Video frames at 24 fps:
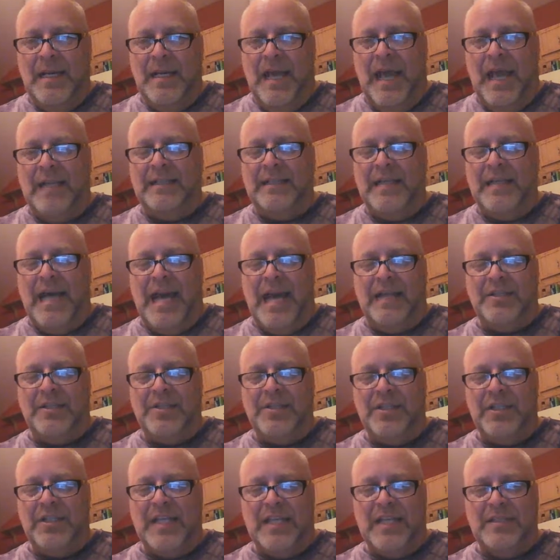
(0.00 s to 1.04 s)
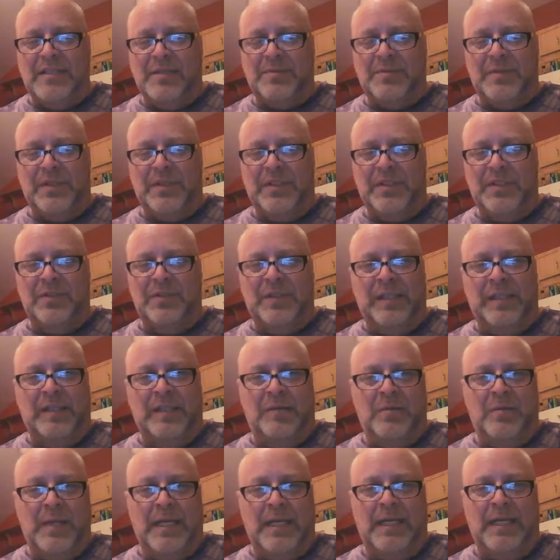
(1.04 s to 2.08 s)
And actually, that's a really
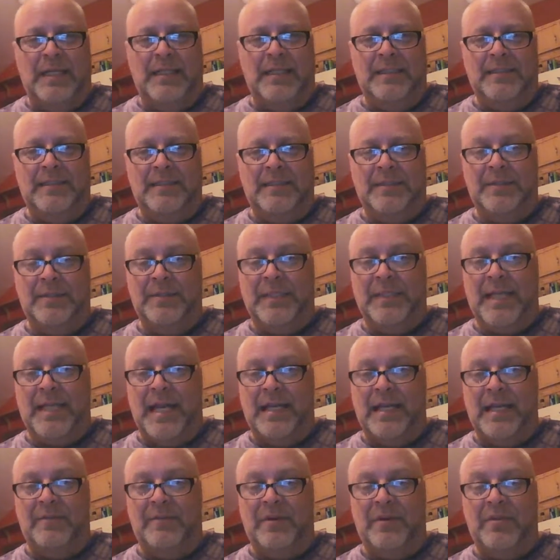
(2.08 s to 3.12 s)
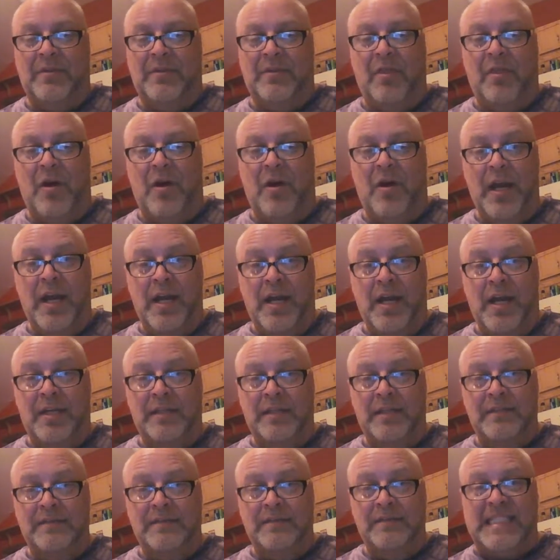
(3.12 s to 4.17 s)
unique way to do it. I never thought
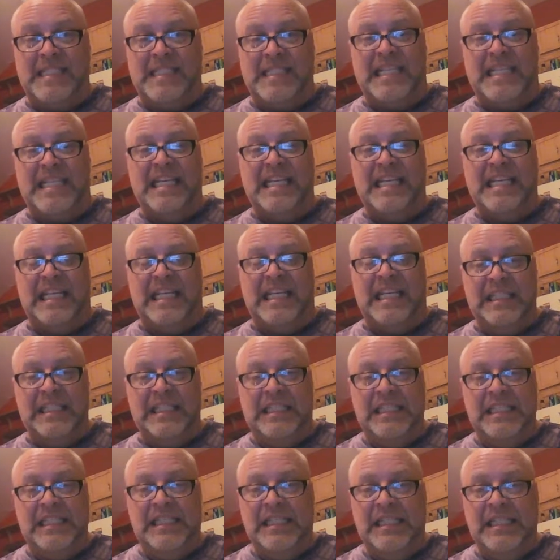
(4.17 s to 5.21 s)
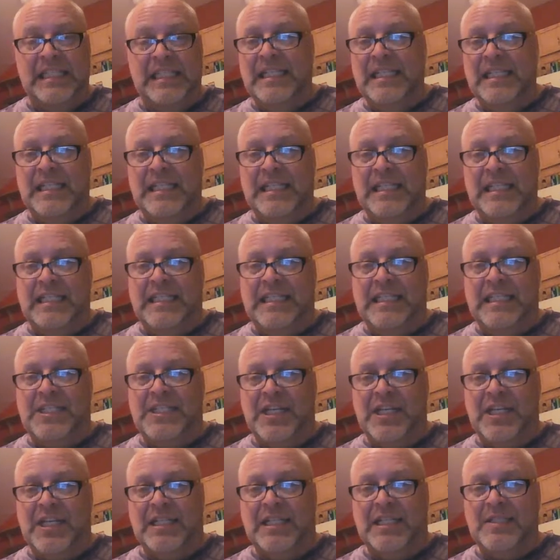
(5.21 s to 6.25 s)
of skinning the
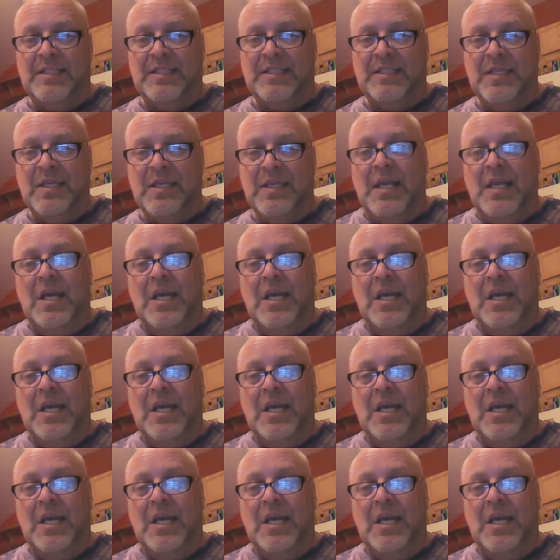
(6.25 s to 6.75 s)
chickens.